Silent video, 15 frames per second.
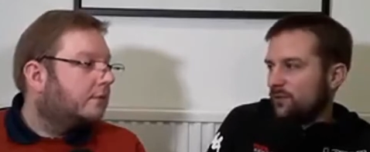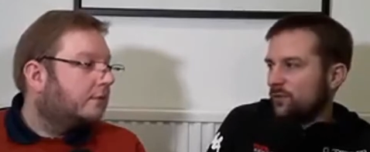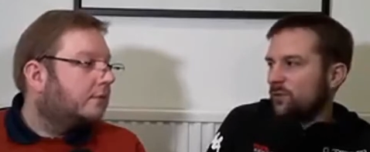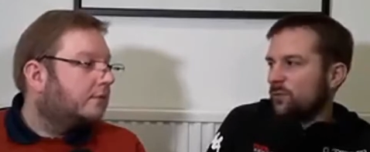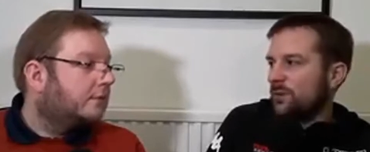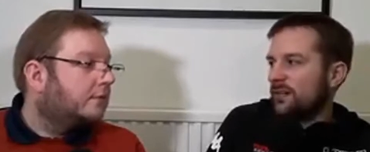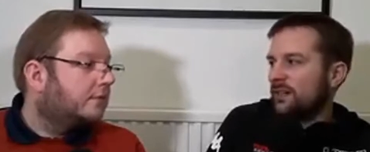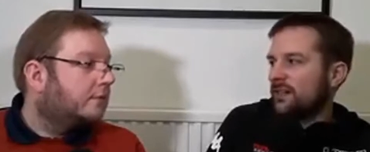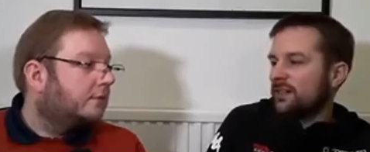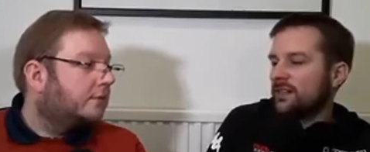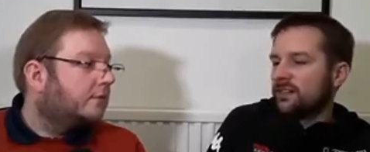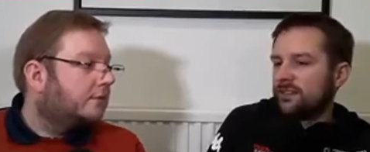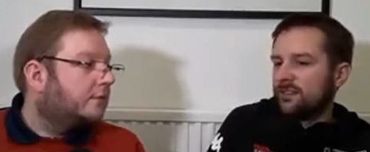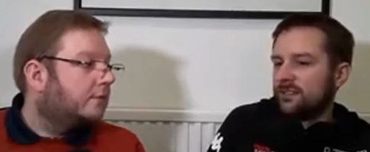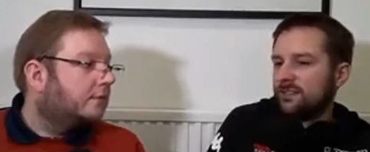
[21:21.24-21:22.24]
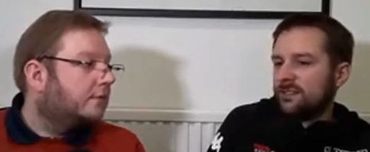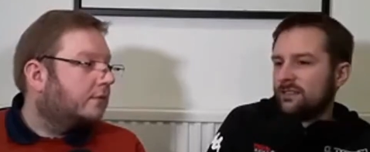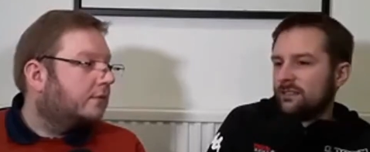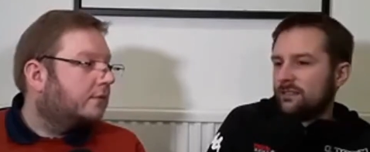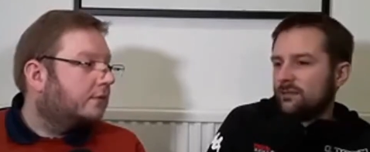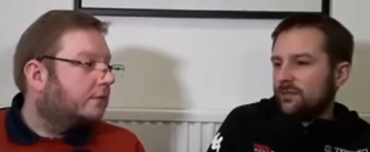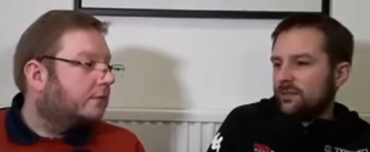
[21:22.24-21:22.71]
Speaker 1: at fullback.
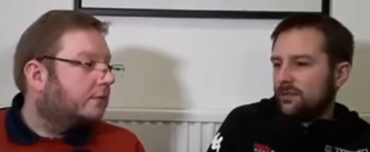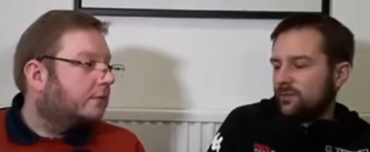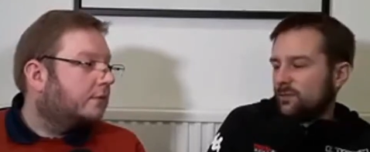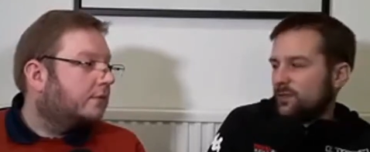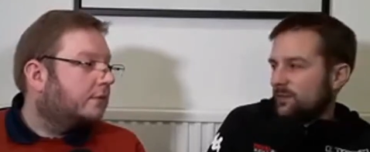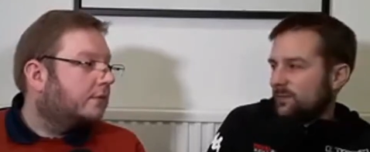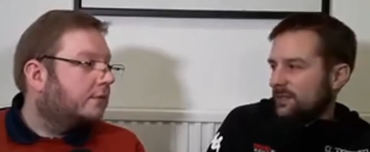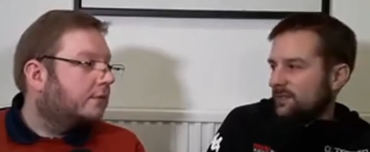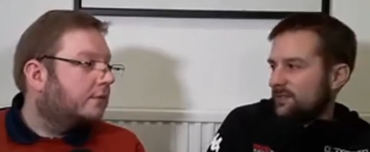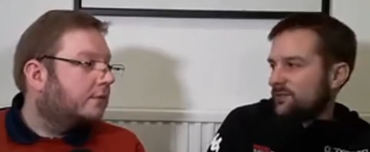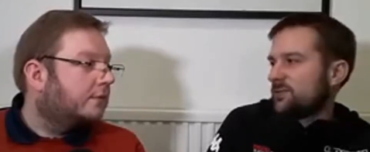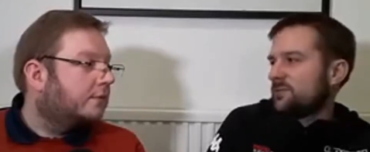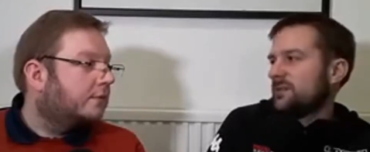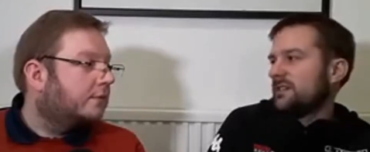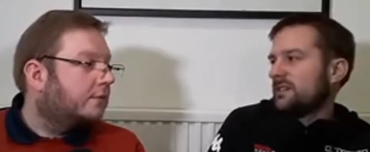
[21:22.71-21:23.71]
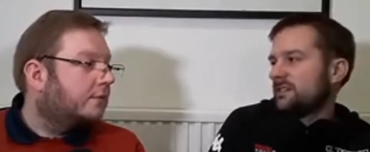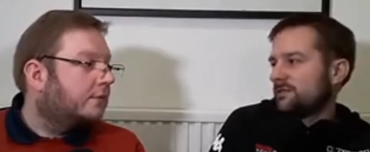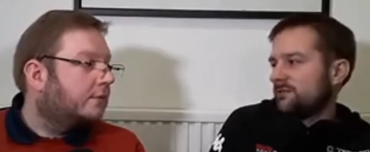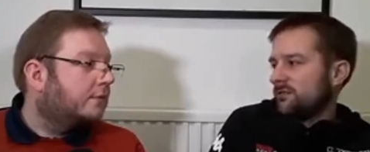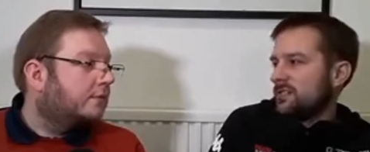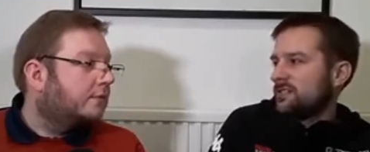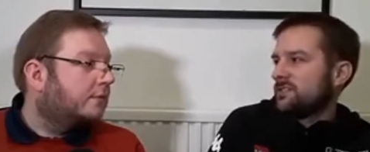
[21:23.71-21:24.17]
You know, what about Smith,
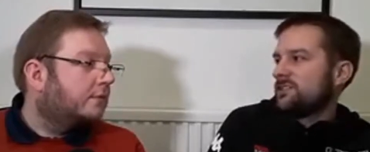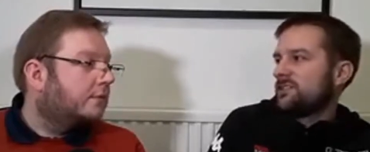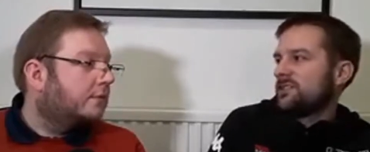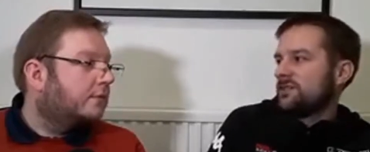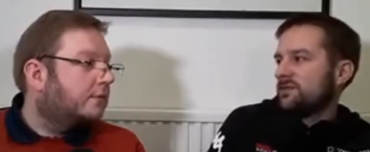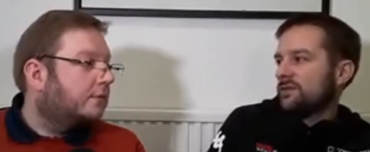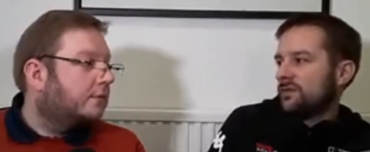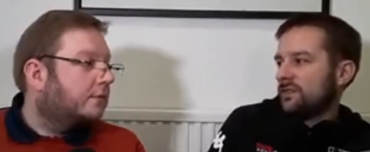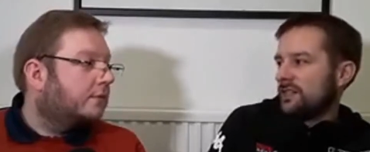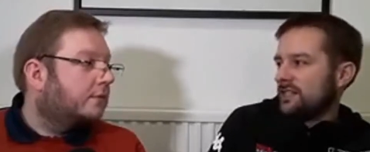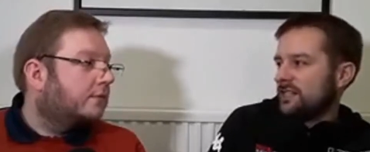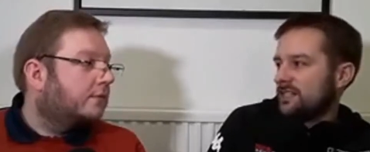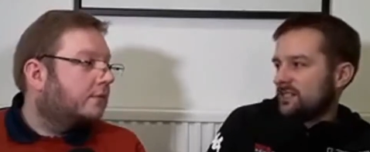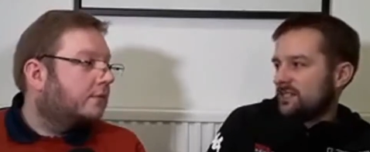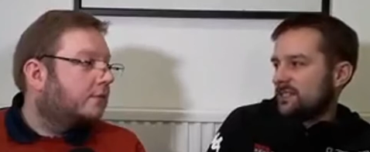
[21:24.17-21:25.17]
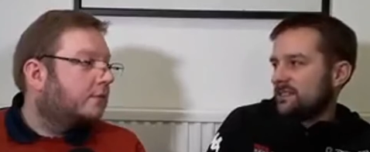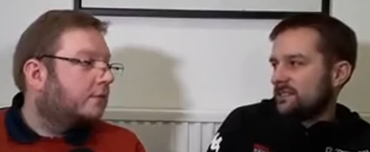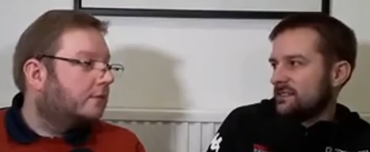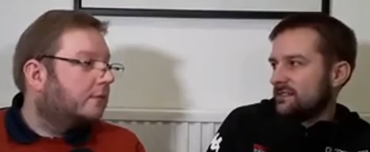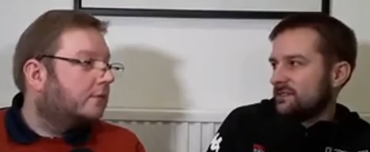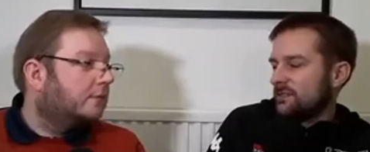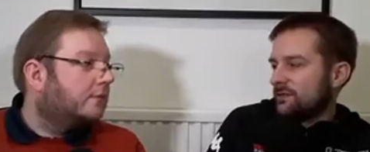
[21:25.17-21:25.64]
Richardson, Farge?
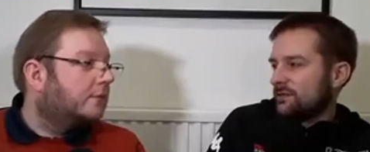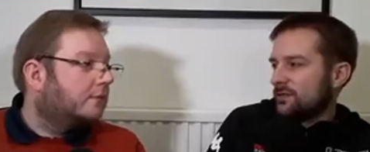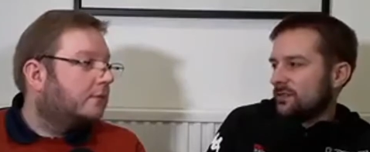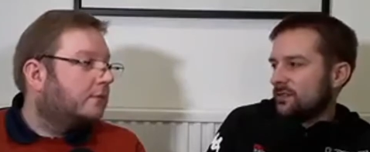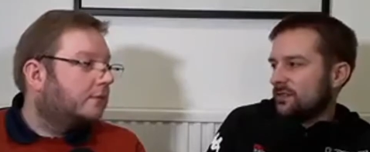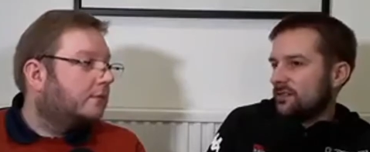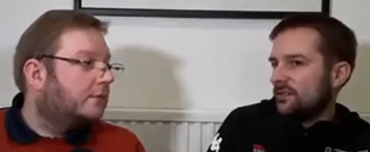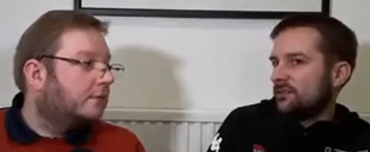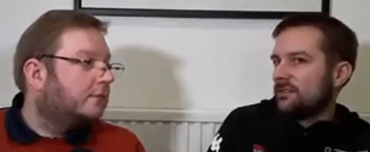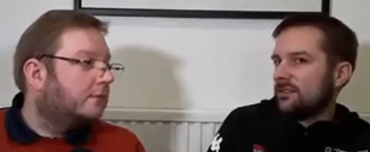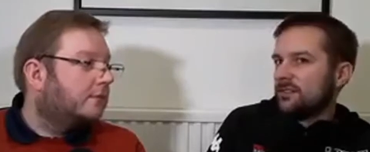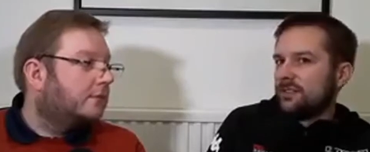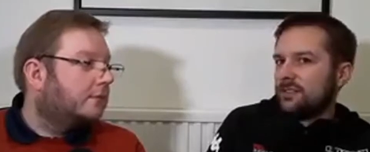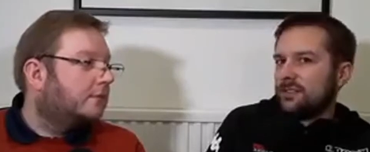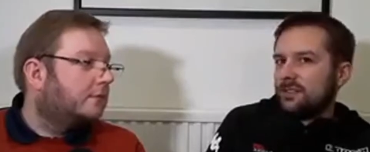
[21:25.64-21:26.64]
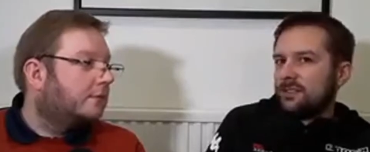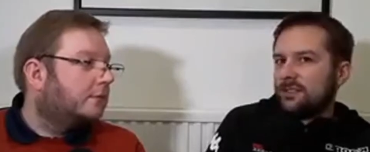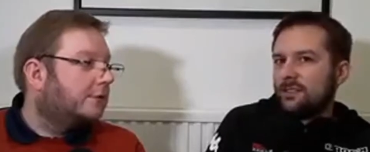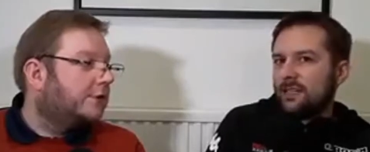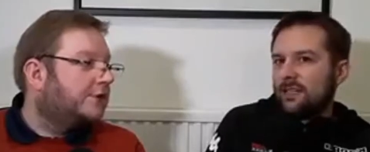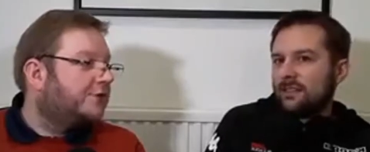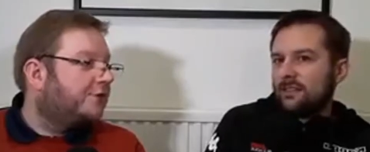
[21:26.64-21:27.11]
You know, they've got. Mm.
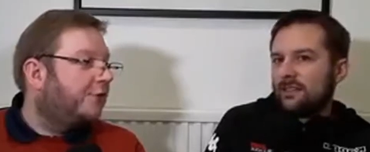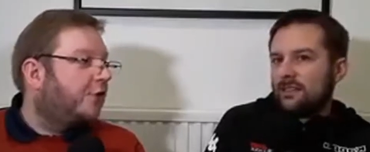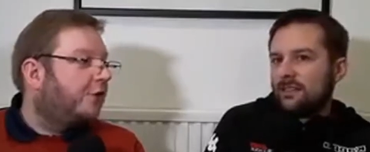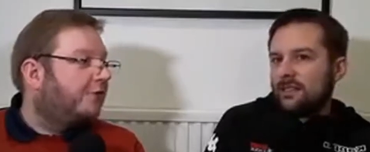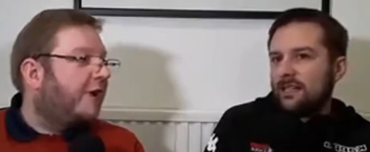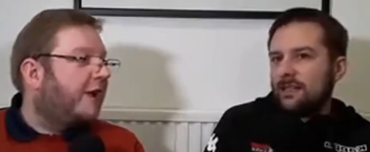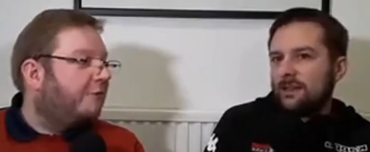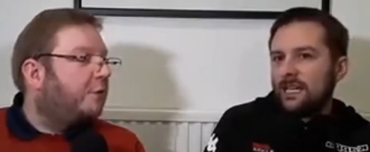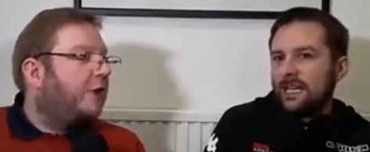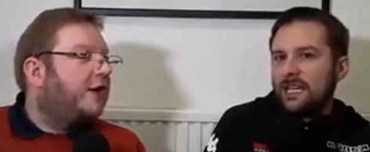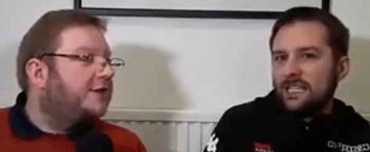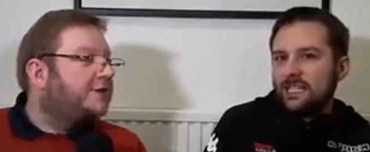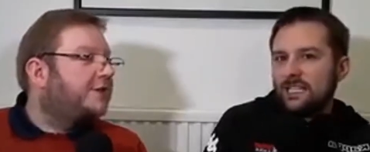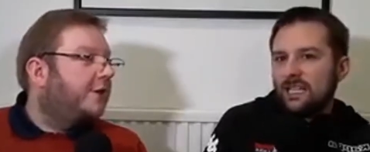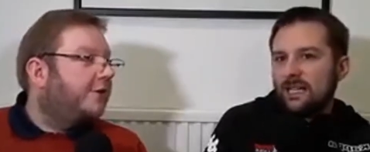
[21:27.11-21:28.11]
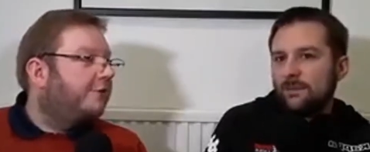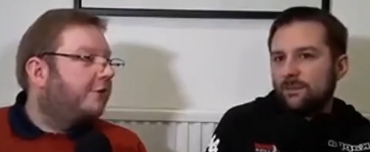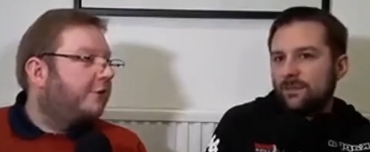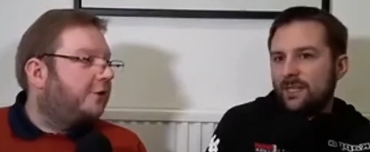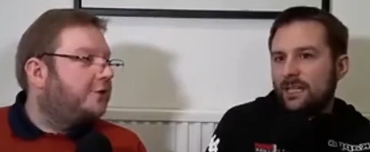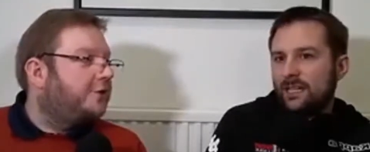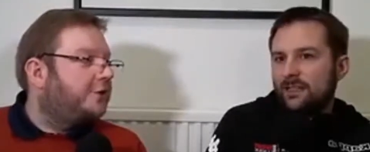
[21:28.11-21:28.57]
Speaker 2: There's think, four or five players he, there
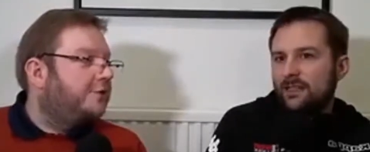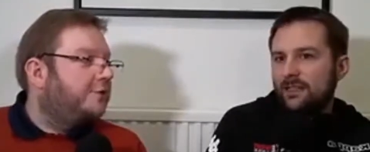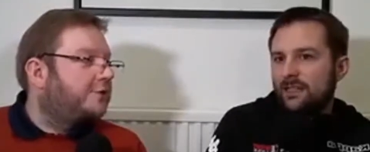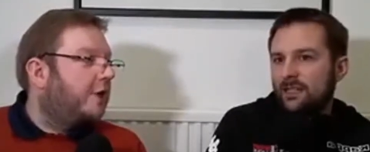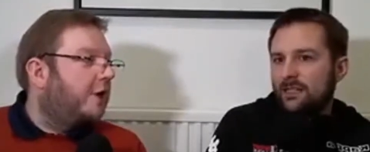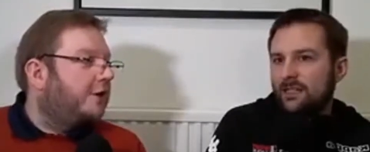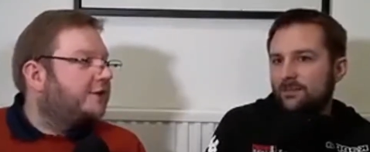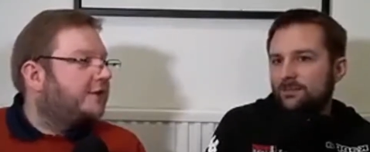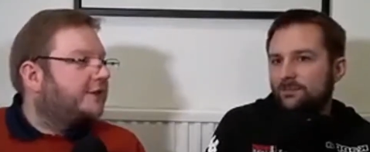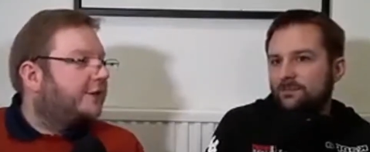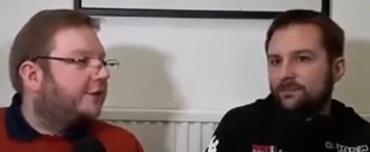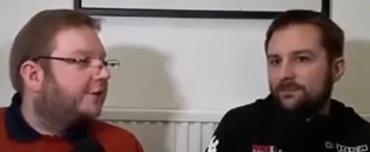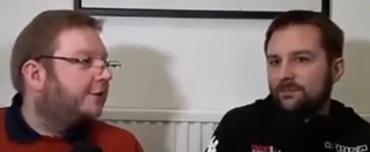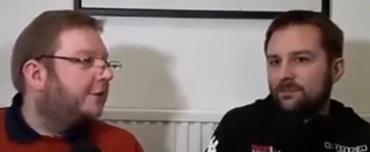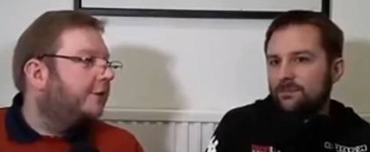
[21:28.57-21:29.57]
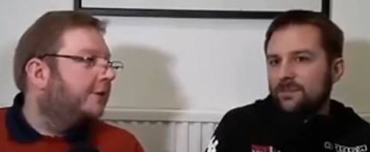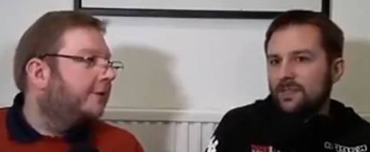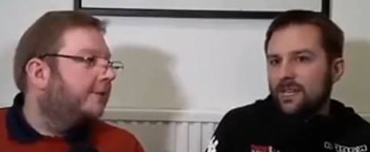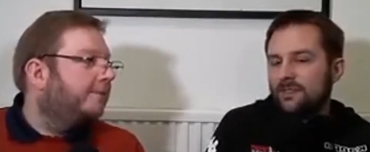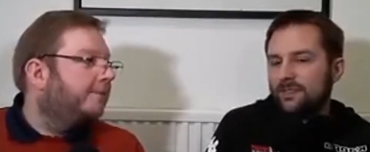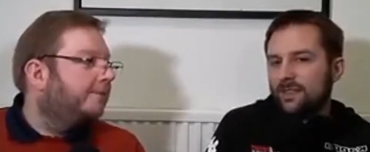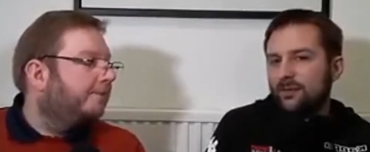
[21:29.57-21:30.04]
for I two think, slots, isn't there?
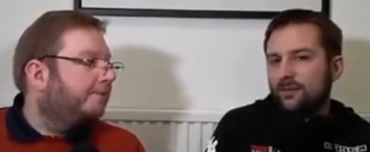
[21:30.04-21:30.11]
Speaker 1: I